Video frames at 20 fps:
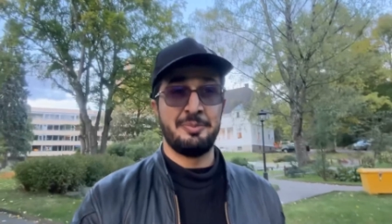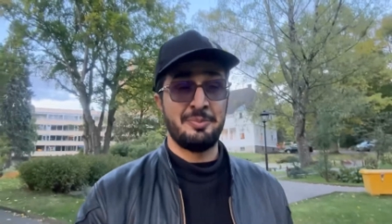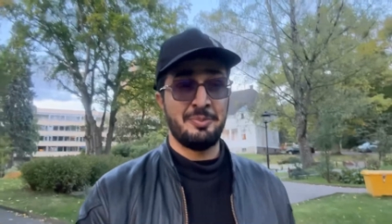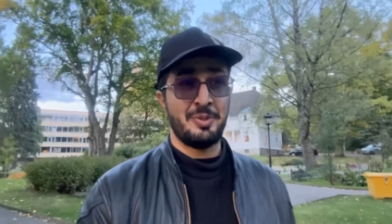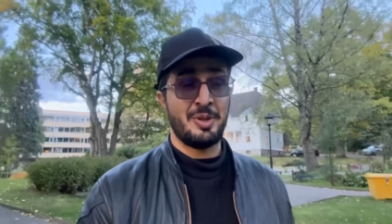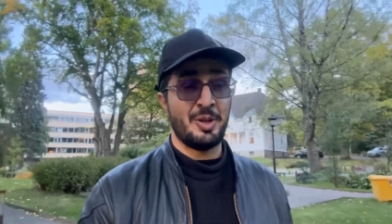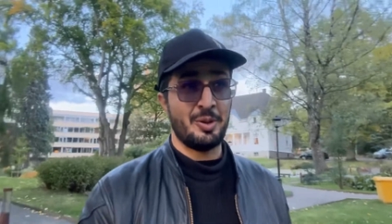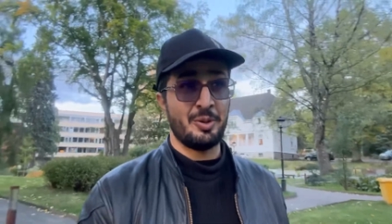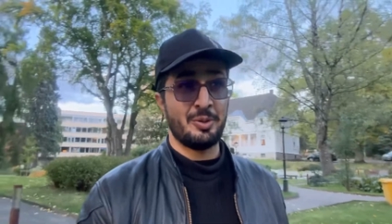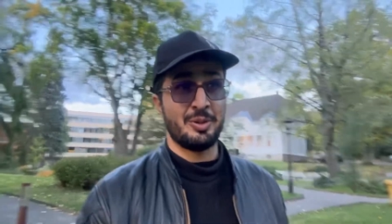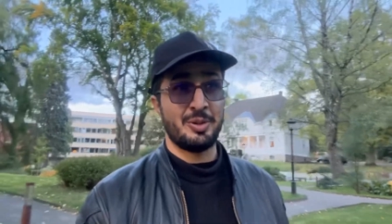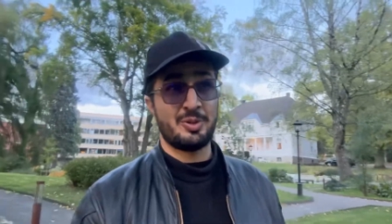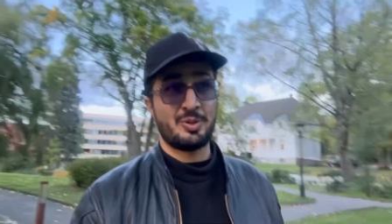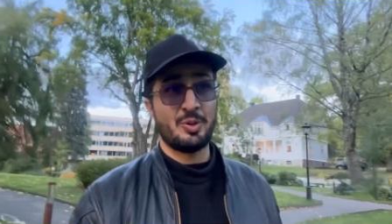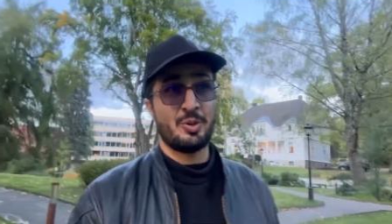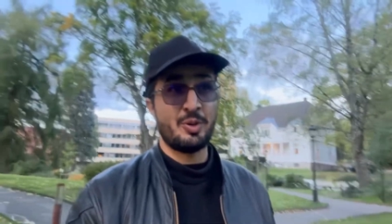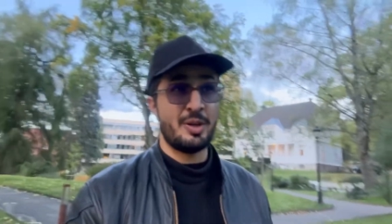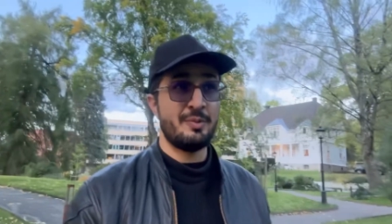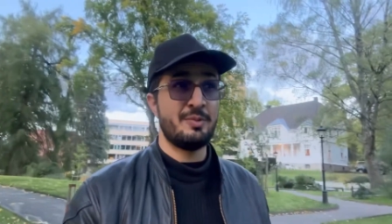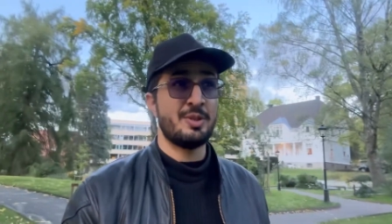you know, the
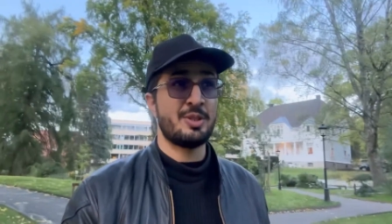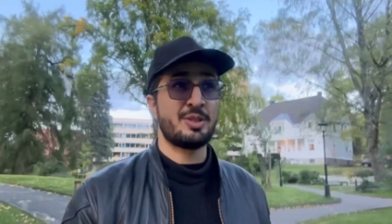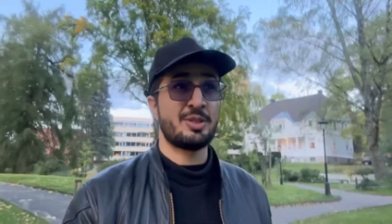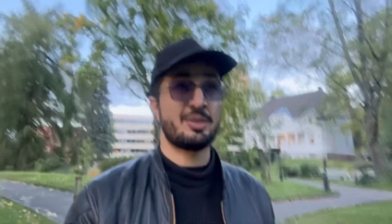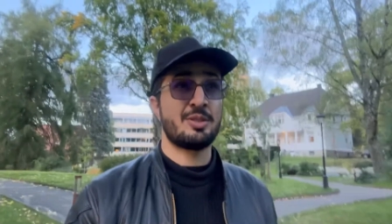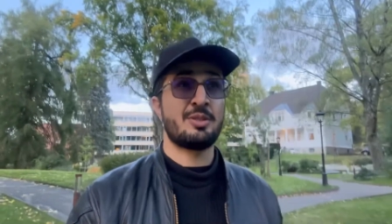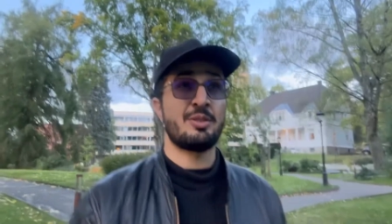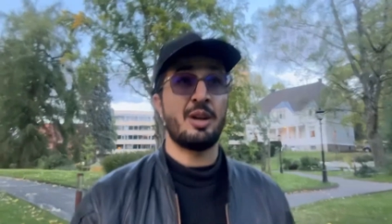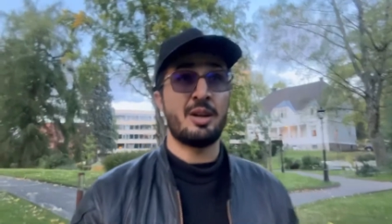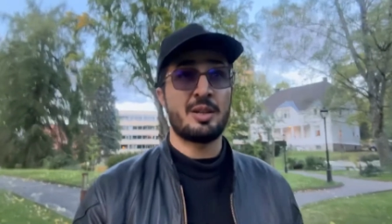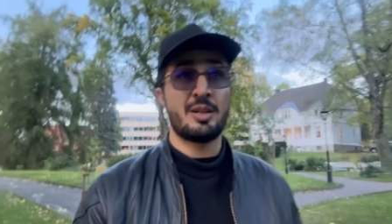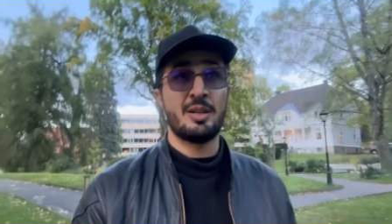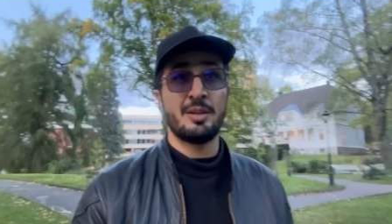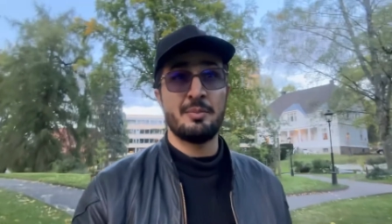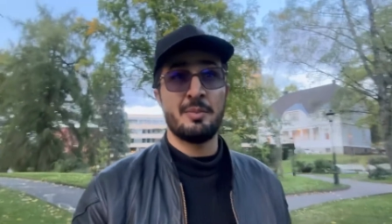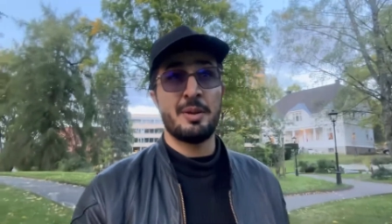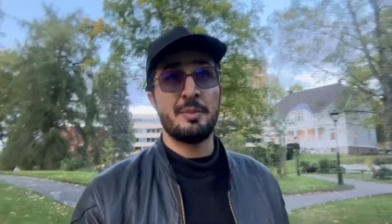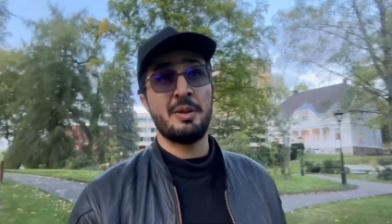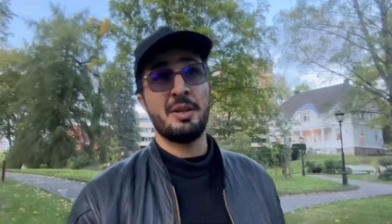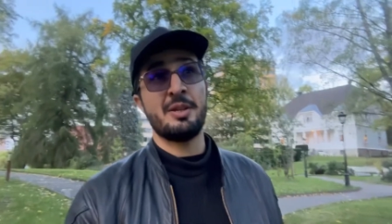story which started
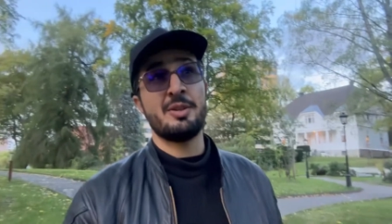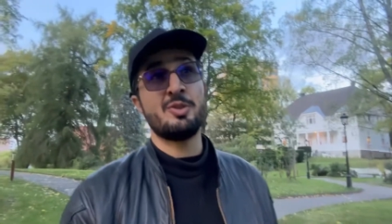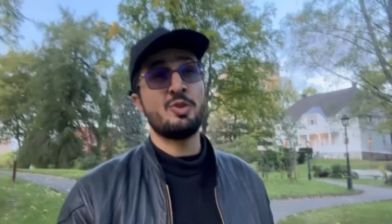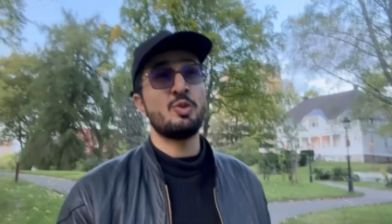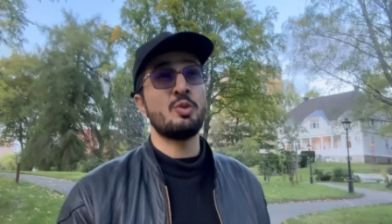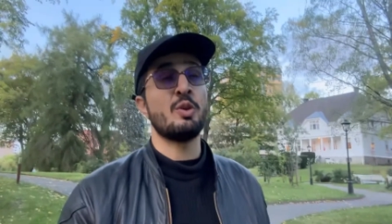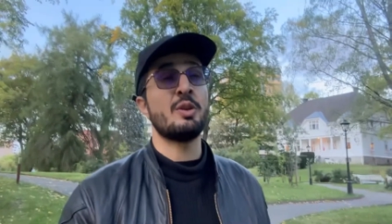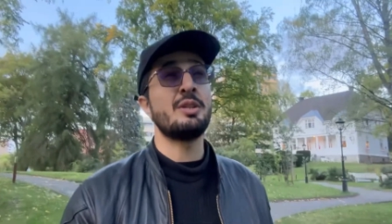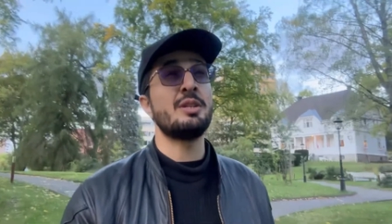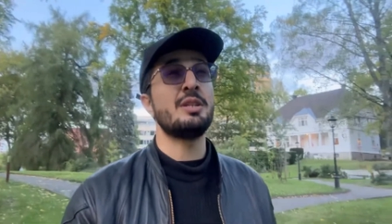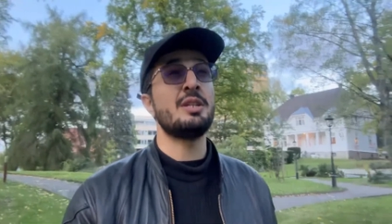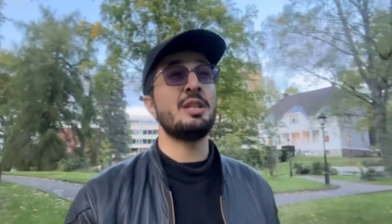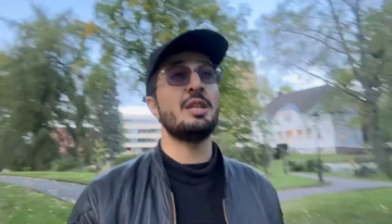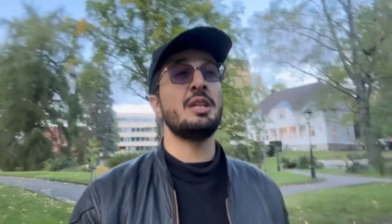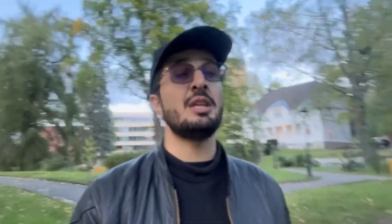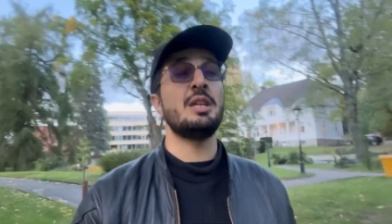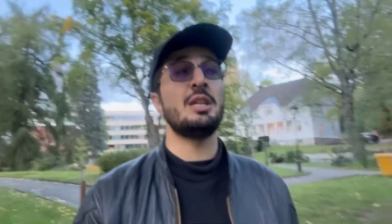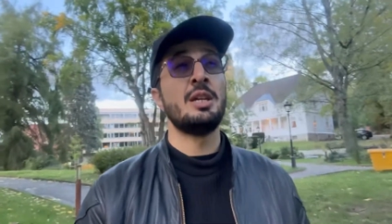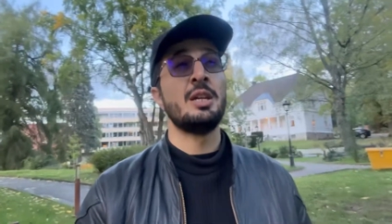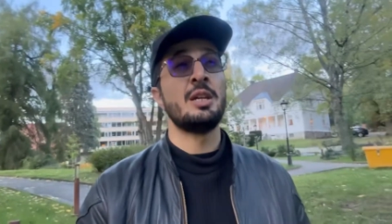maybe in
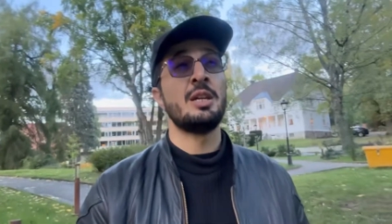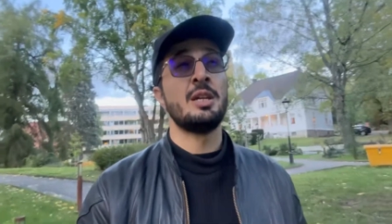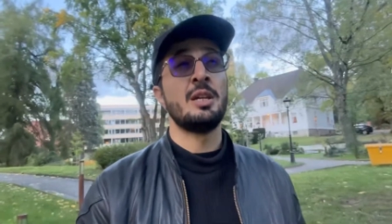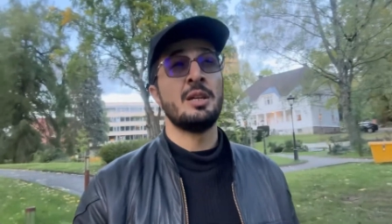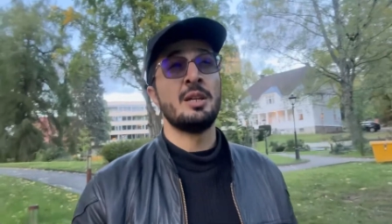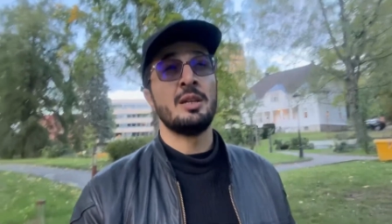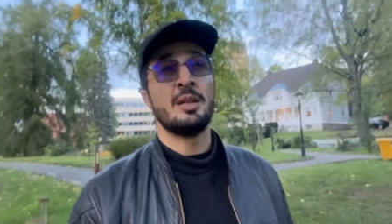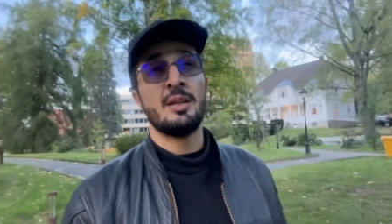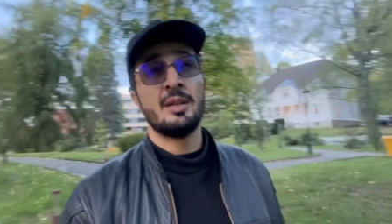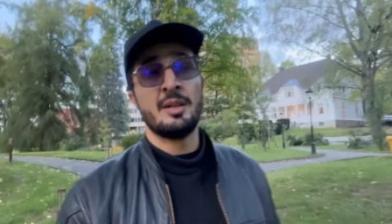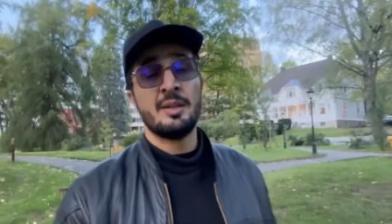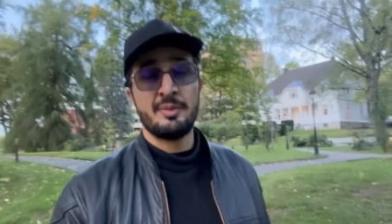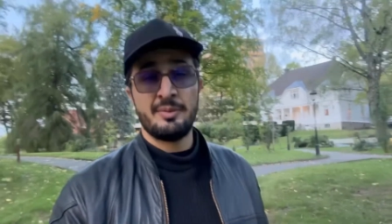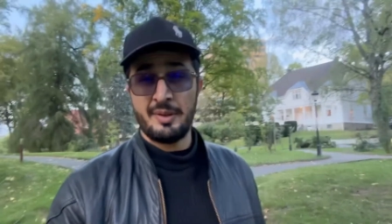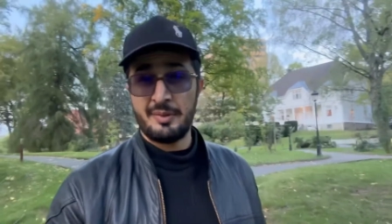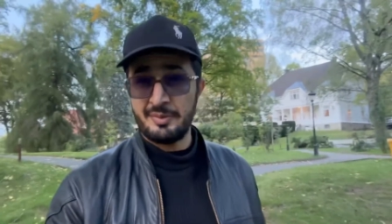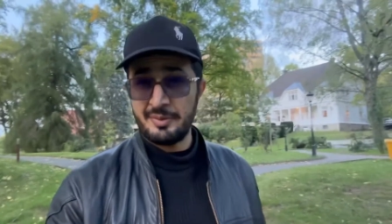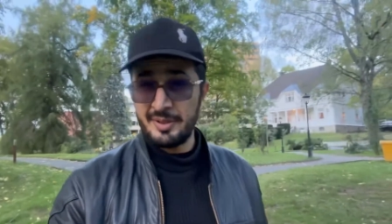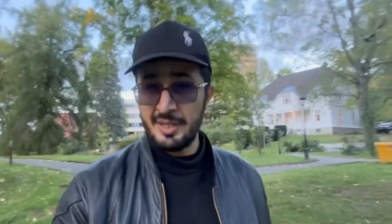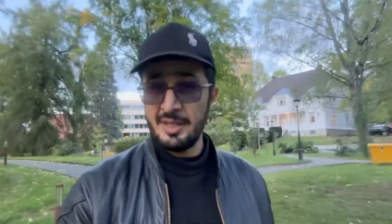
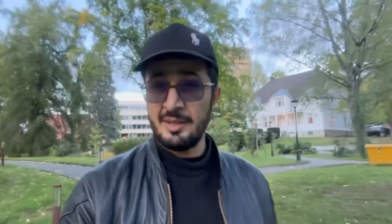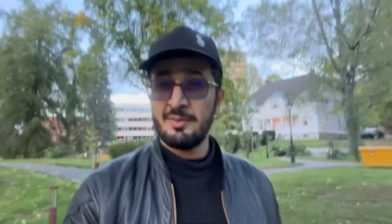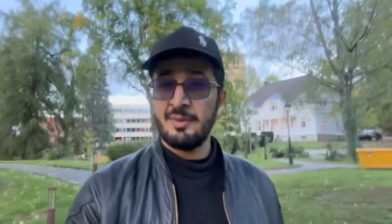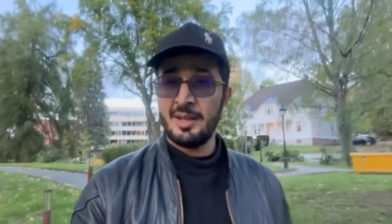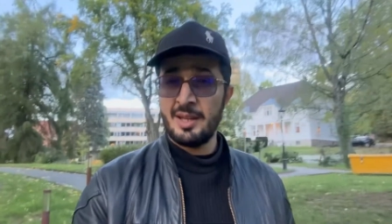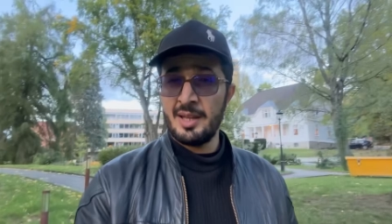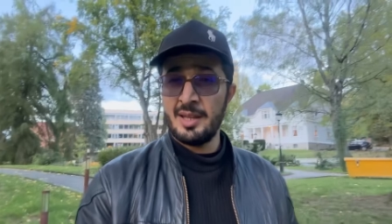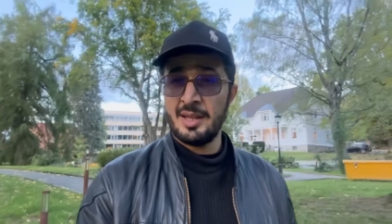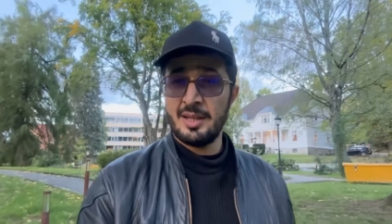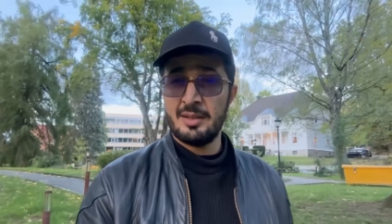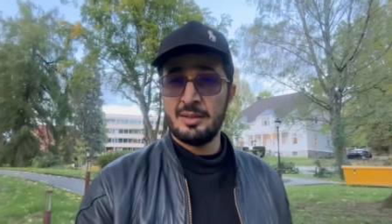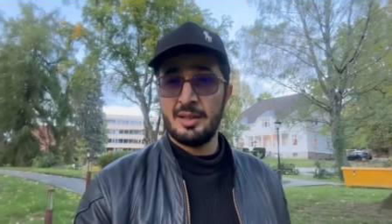2015 when I